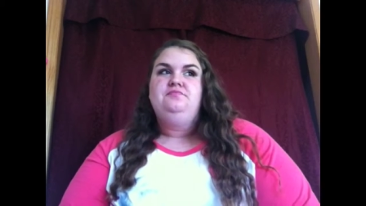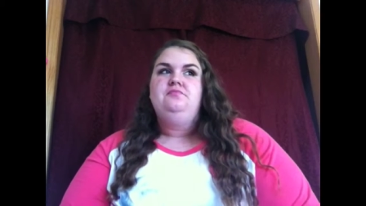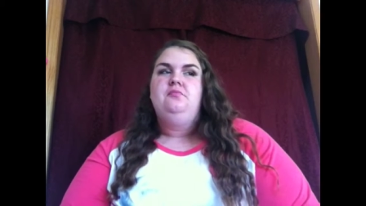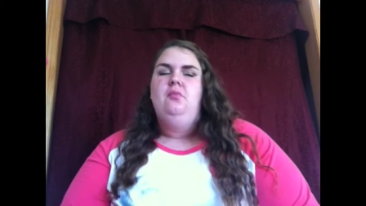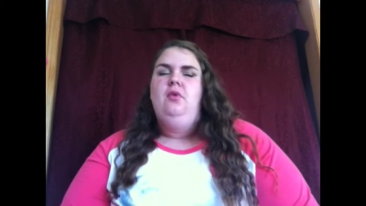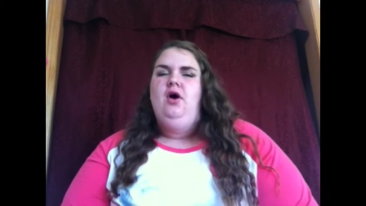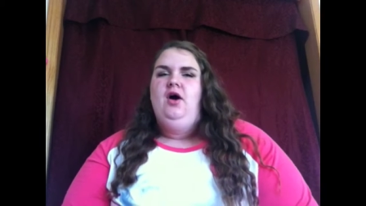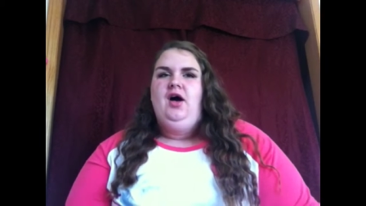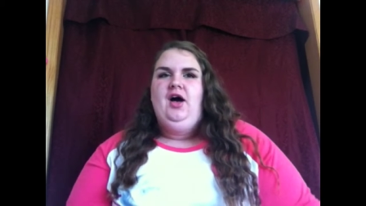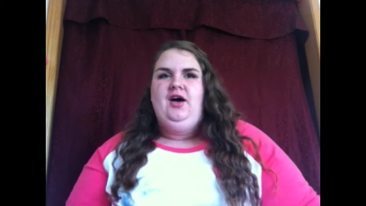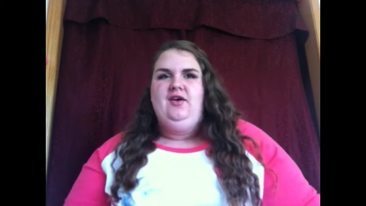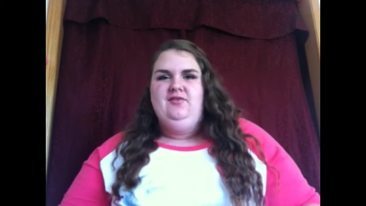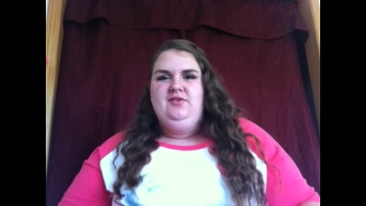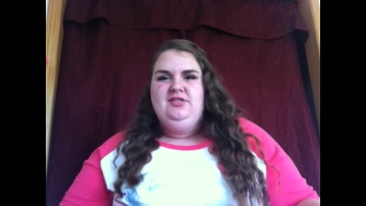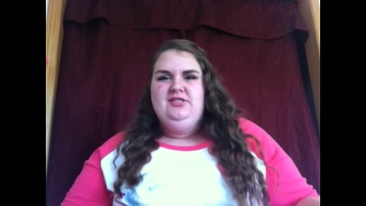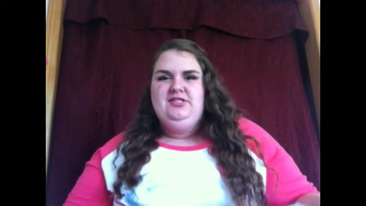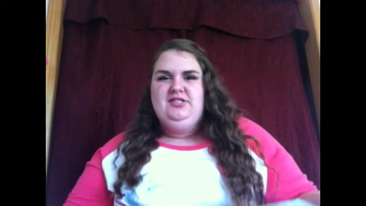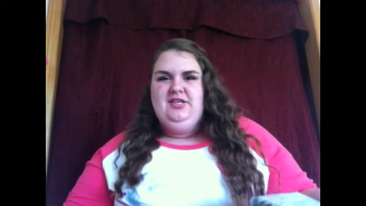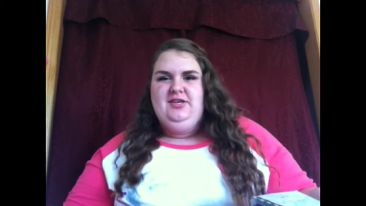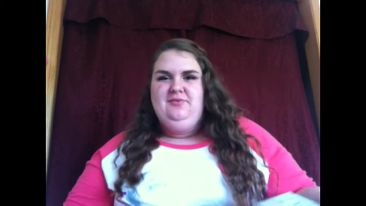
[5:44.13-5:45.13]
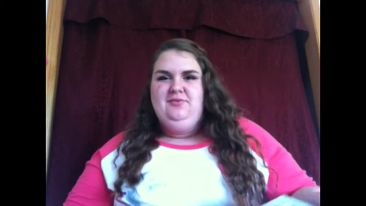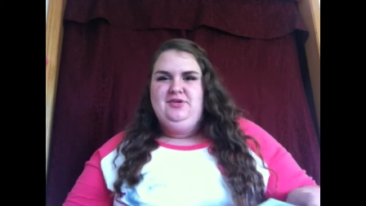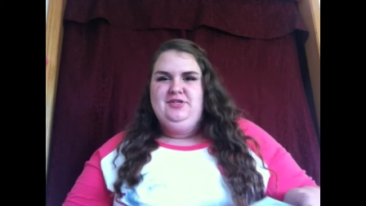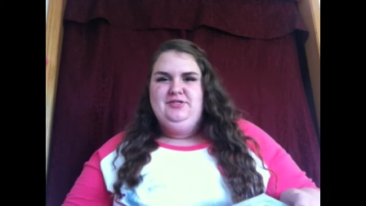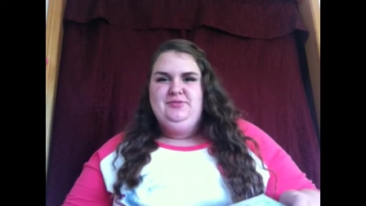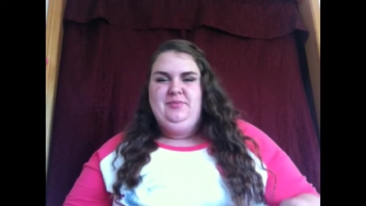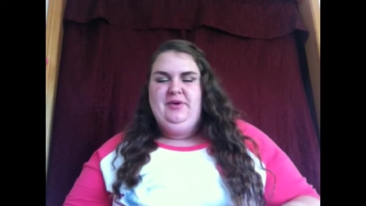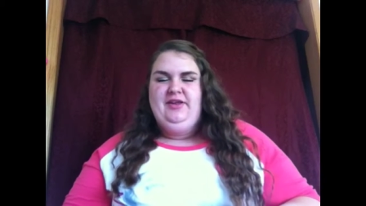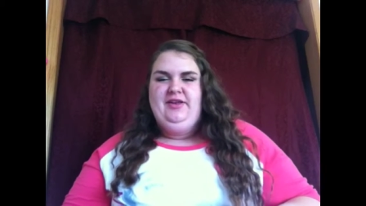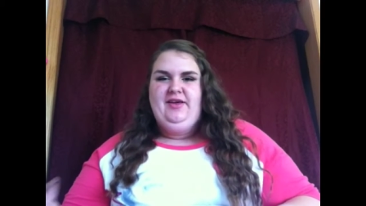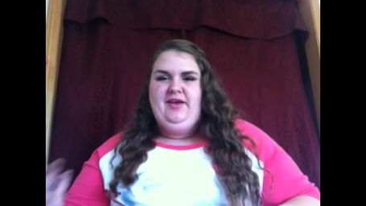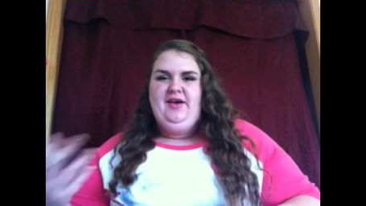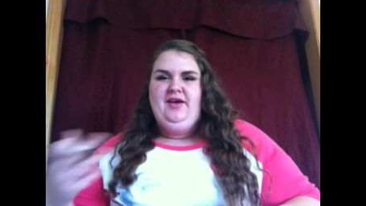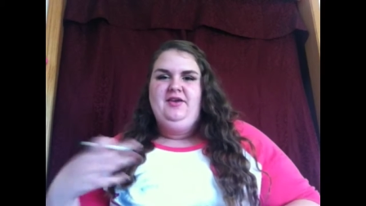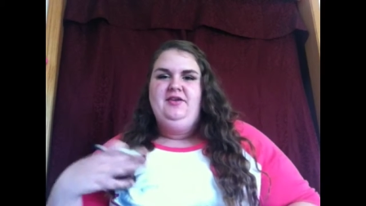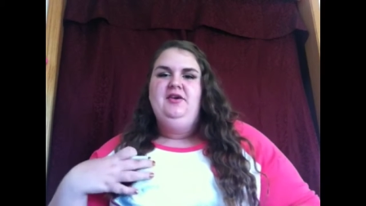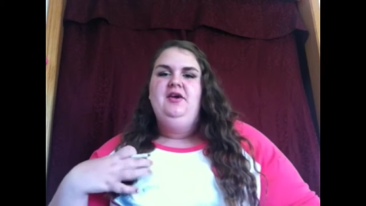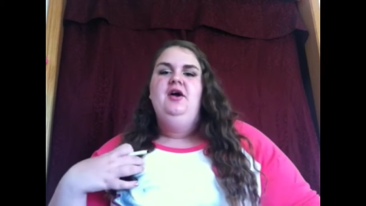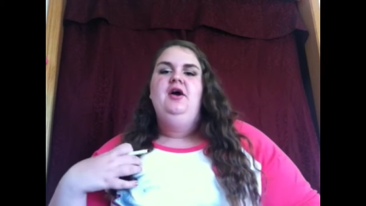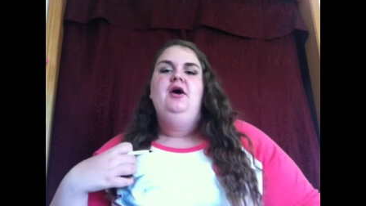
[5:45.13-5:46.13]
Well, obviously was my
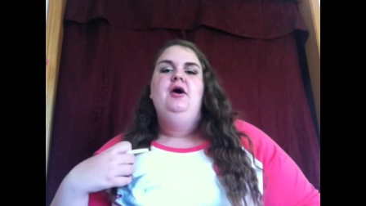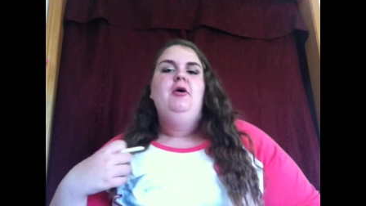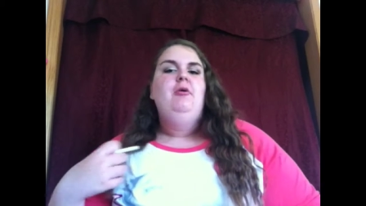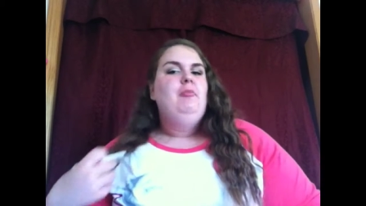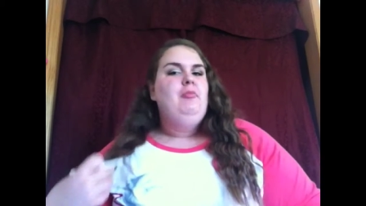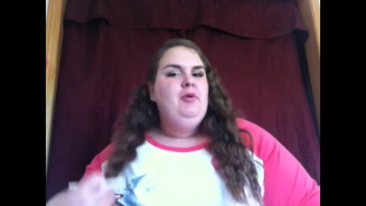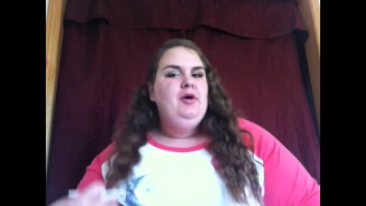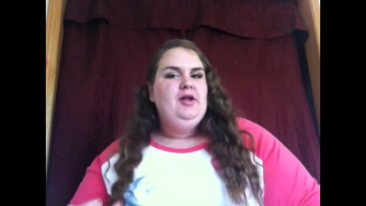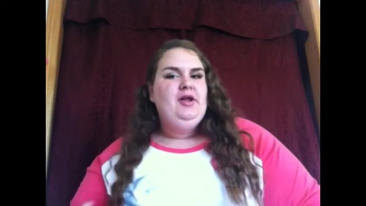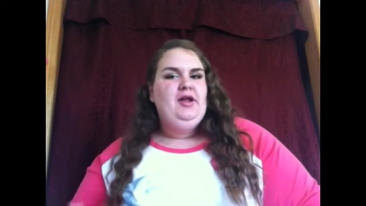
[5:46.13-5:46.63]
dad, but